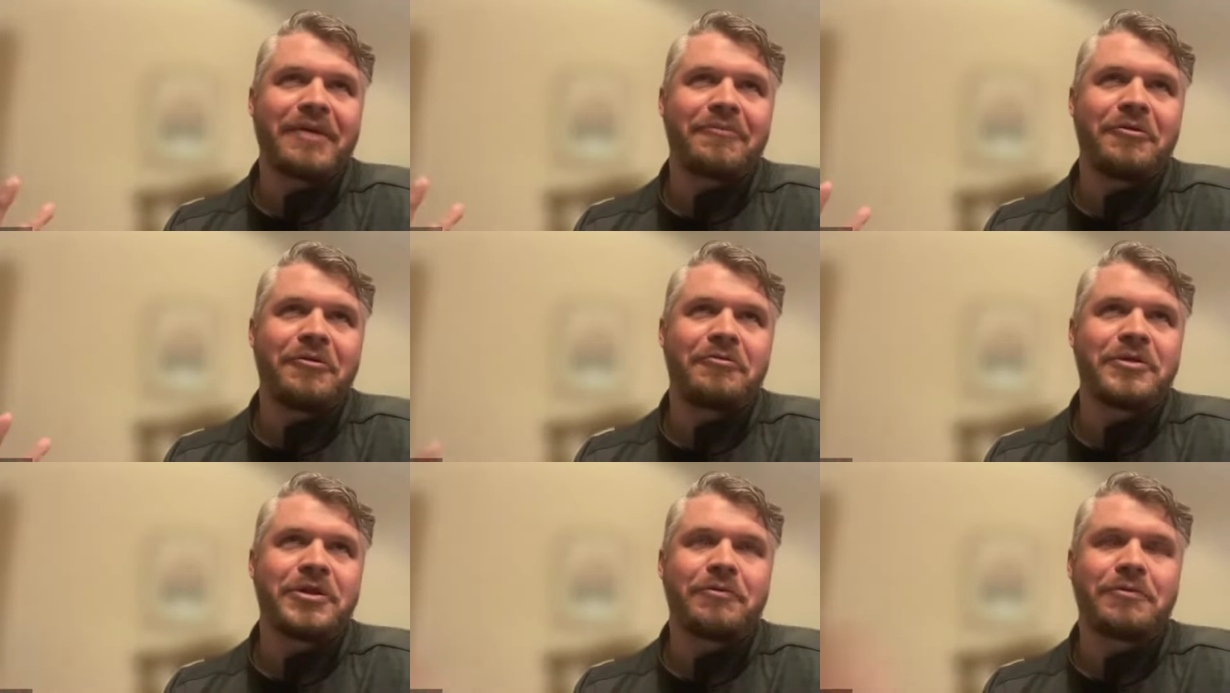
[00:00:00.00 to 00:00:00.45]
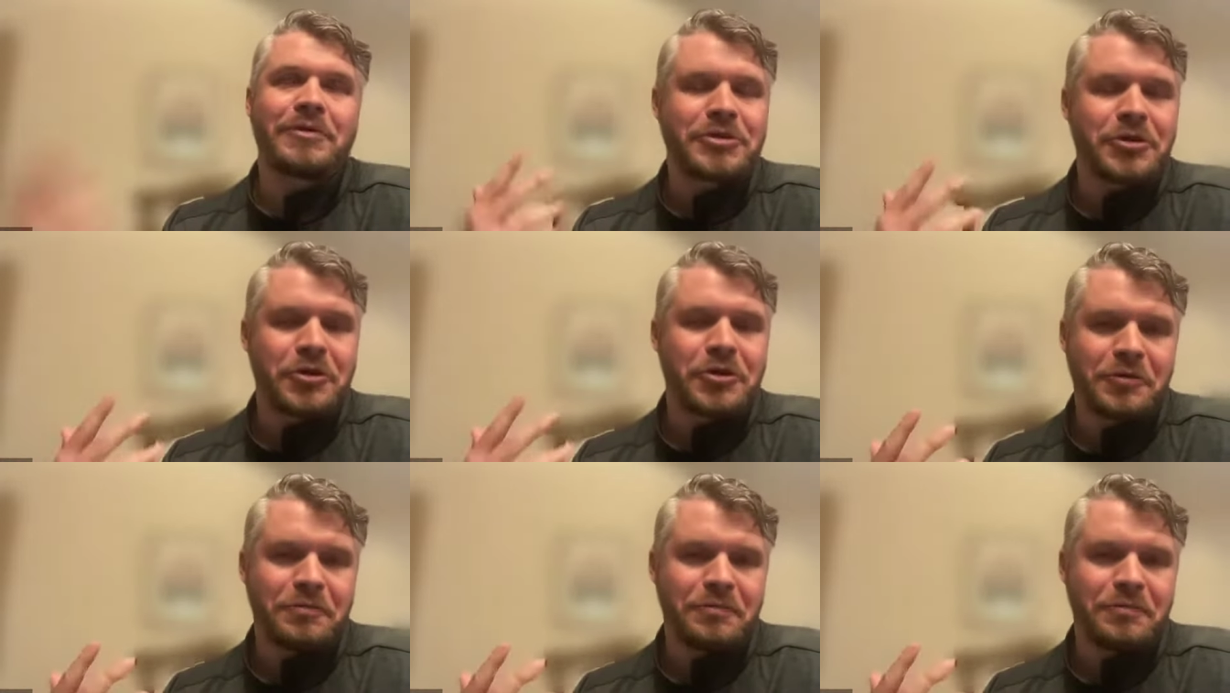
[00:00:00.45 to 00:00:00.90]
would the
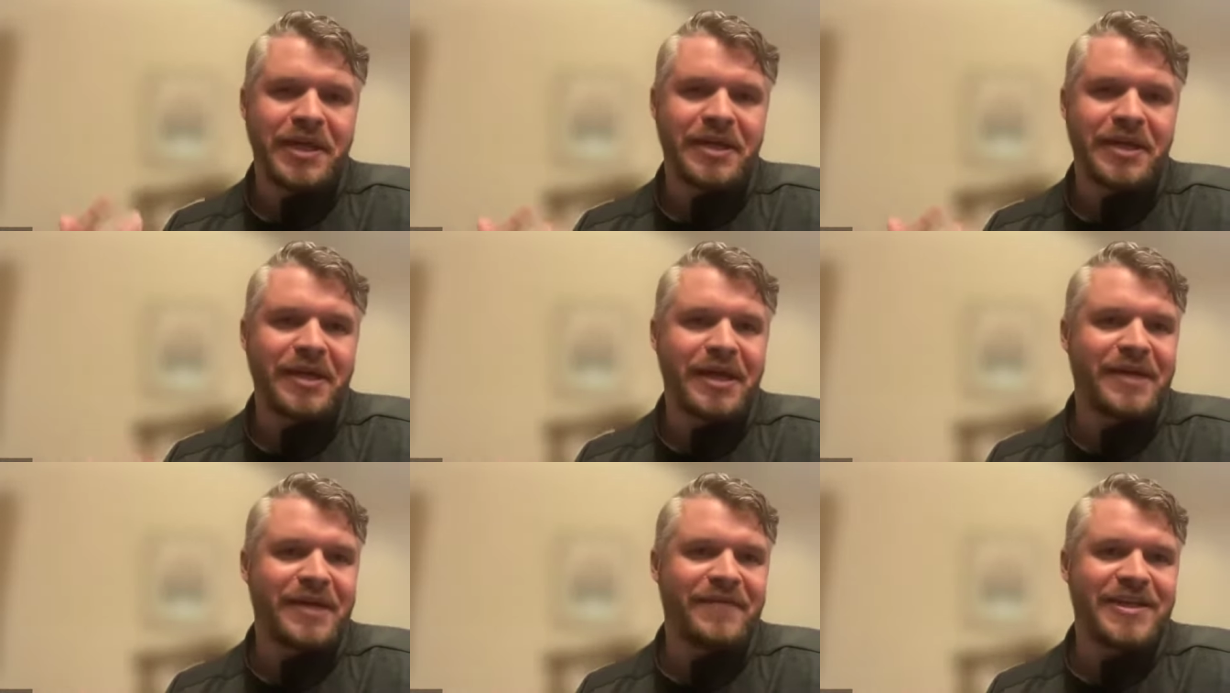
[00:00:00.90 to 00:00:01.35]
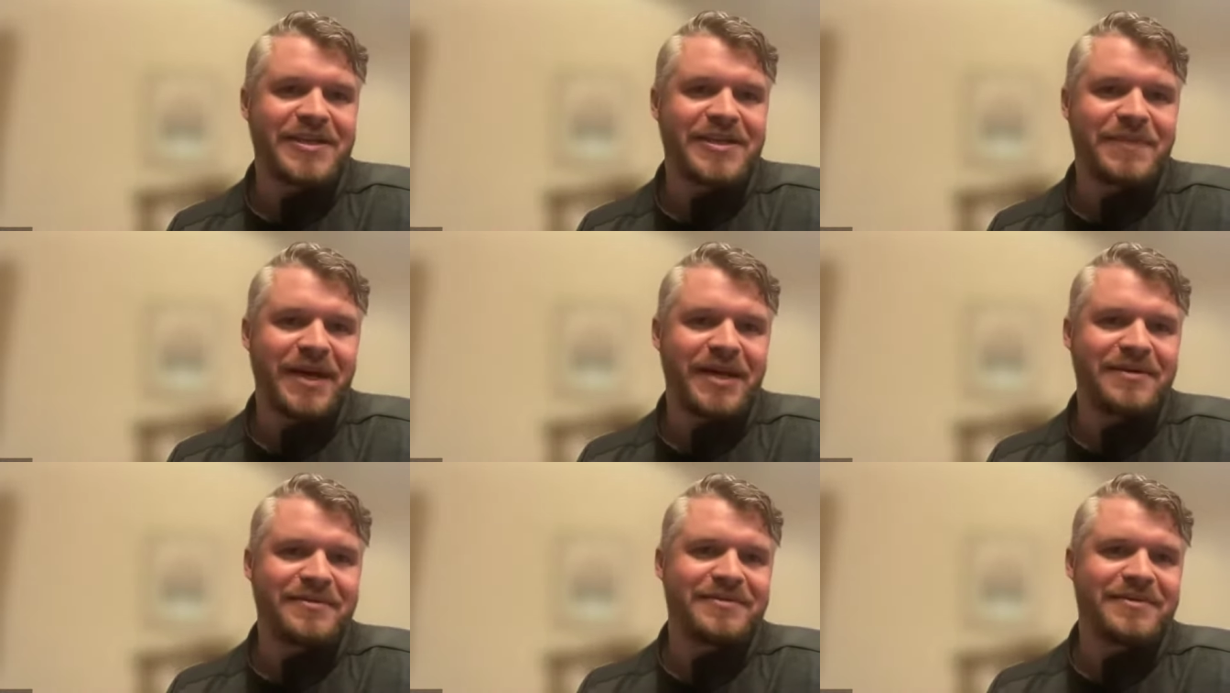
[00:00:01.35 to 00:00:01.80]
return be like if i
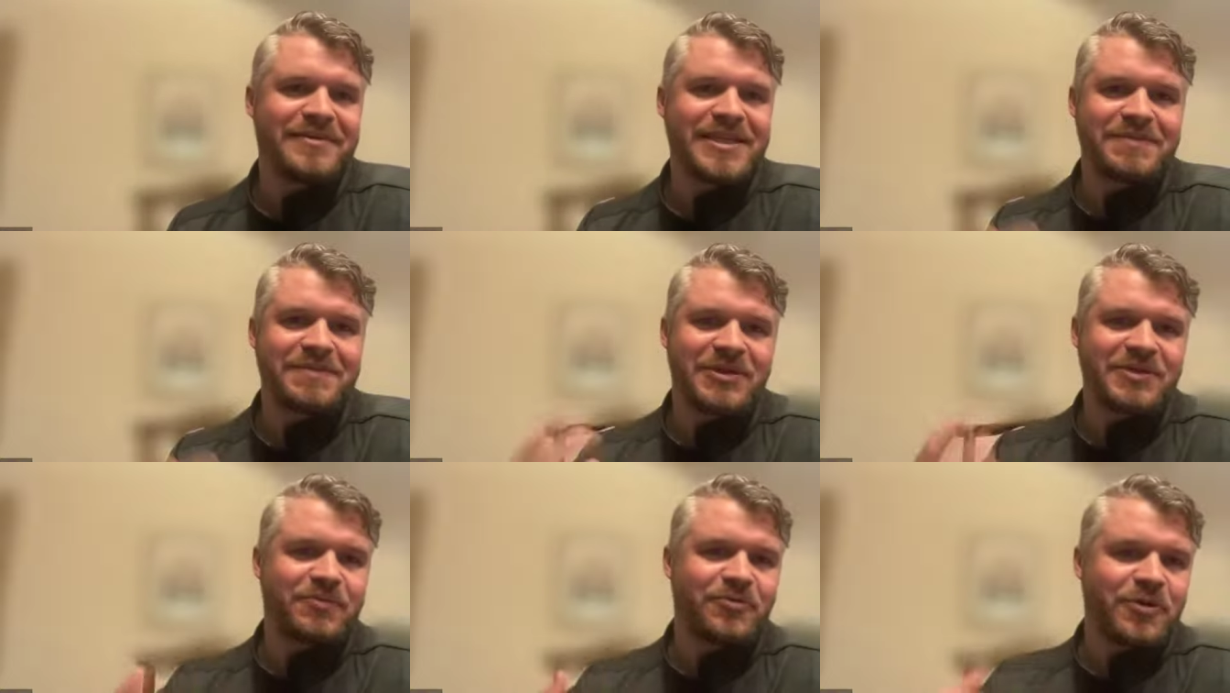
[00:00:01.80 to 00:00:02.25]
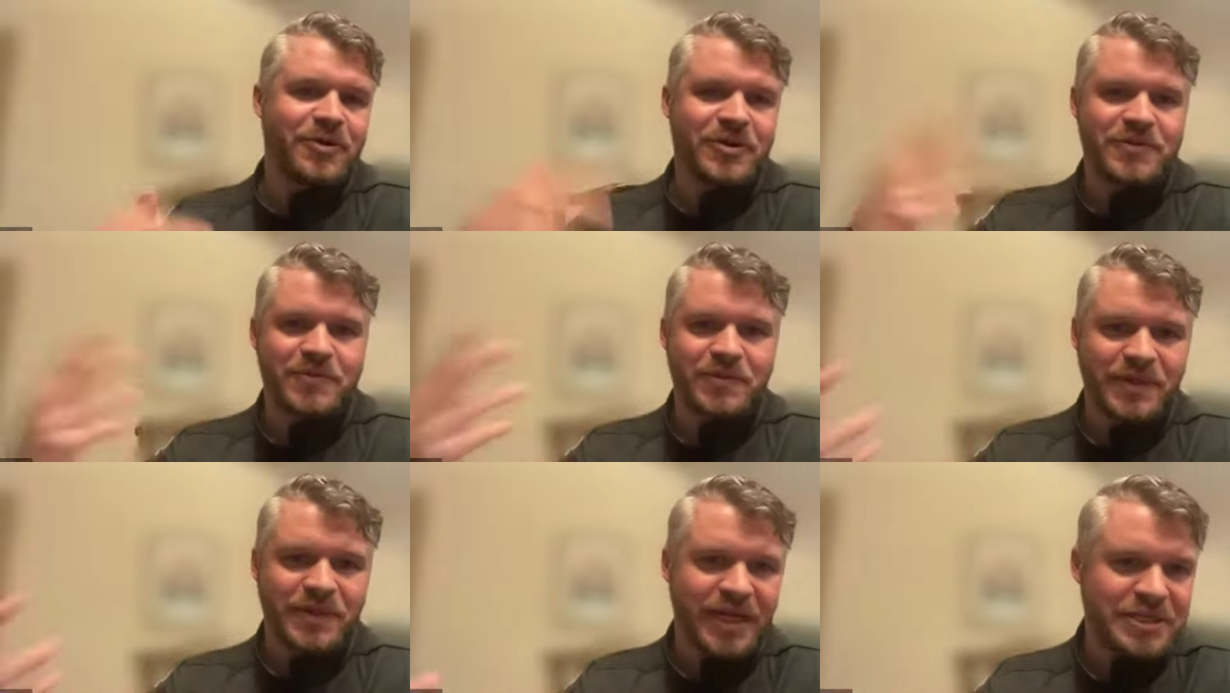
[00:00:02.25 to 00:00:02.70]
spent this much more on
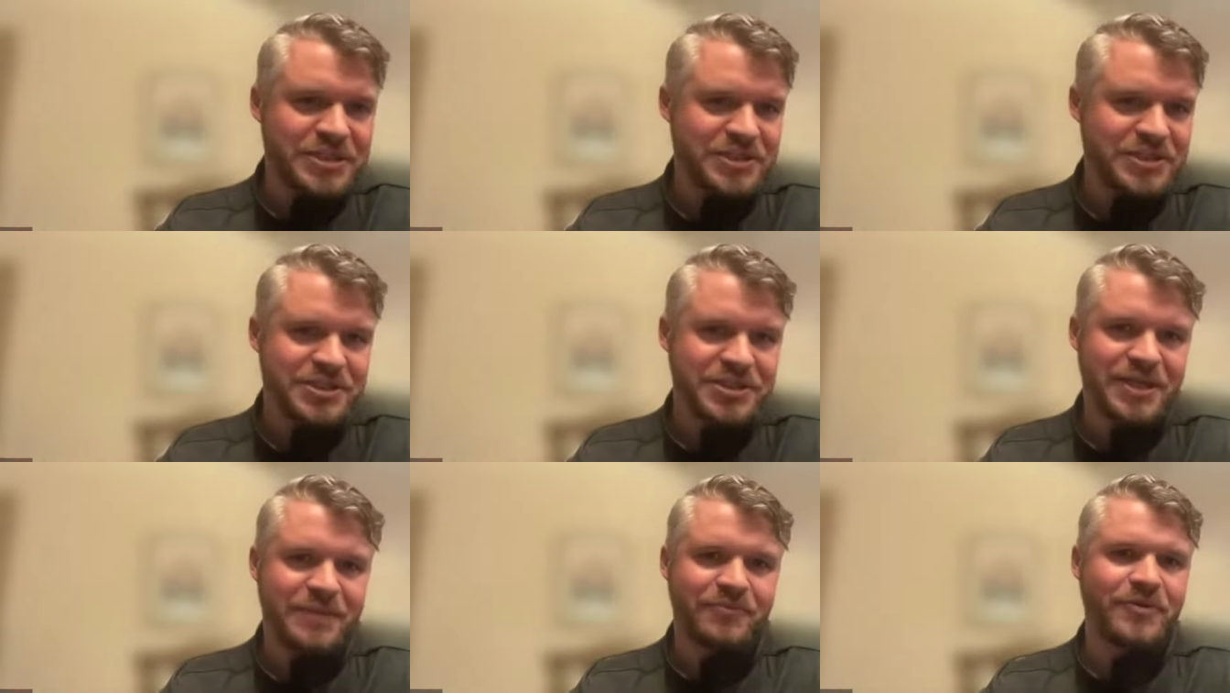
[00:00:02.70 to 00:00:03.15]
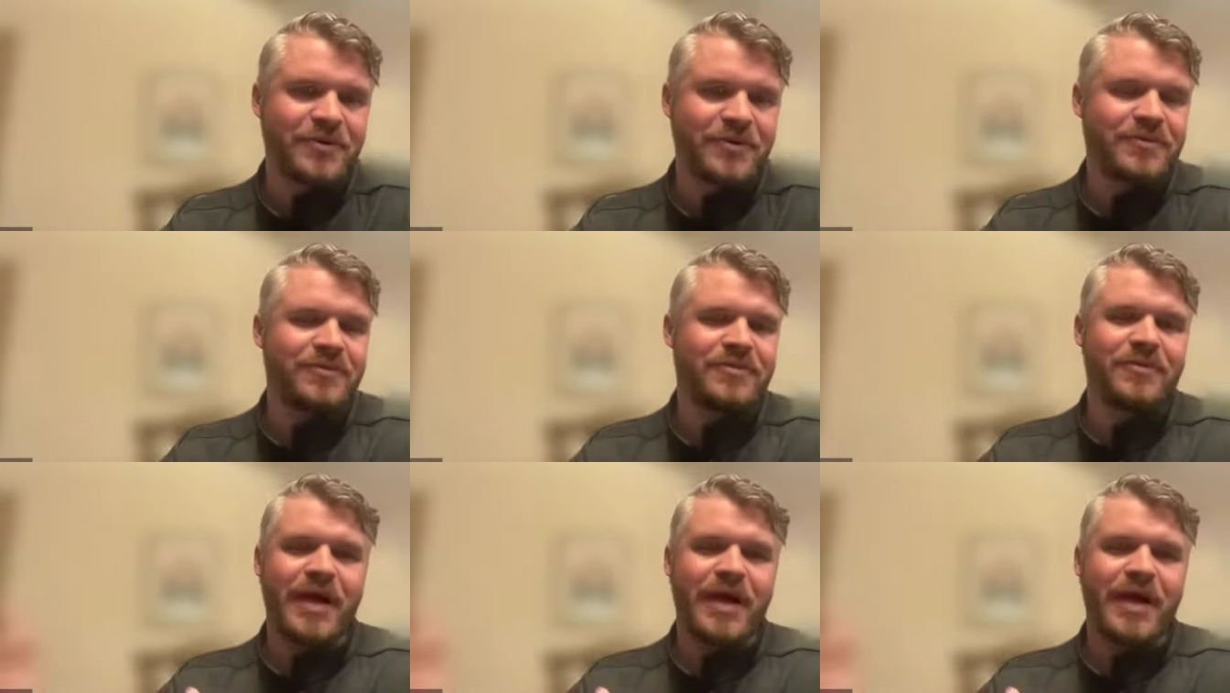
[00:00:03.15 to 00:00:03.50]
this relationship what,